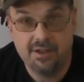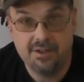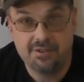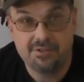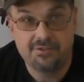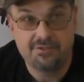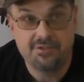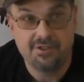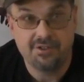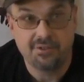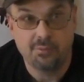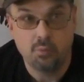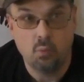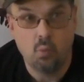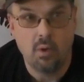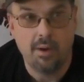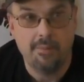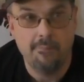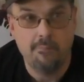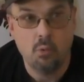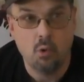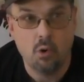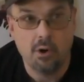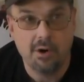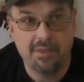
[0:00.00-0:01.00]
It's just
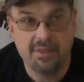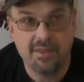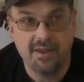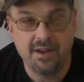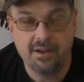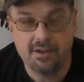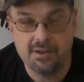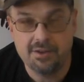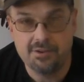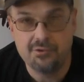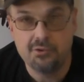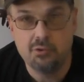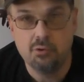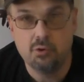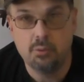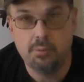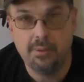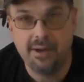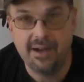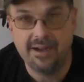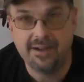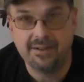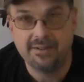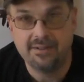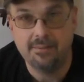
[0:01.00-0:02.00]
one more thing in the tool
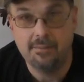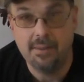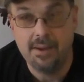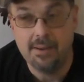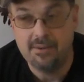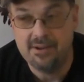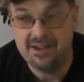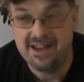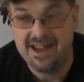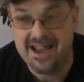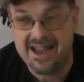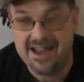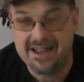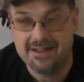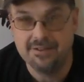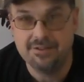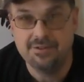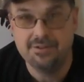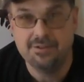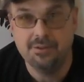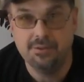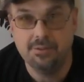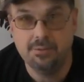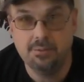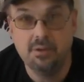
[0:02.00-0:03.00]
bag to maybe add
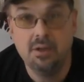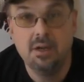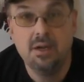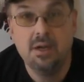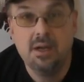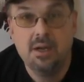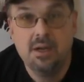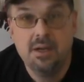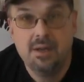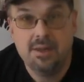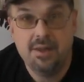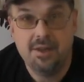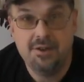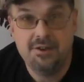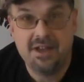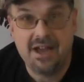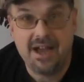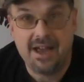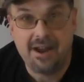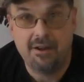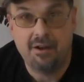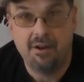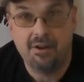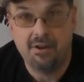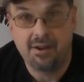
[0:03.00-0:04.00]
to the
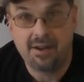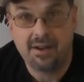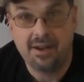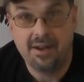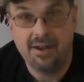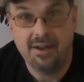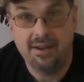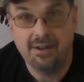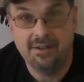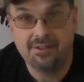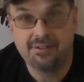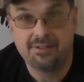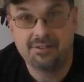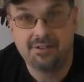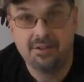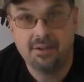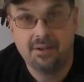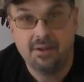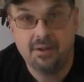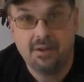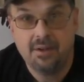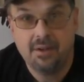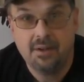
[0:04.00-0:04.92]
data on a case.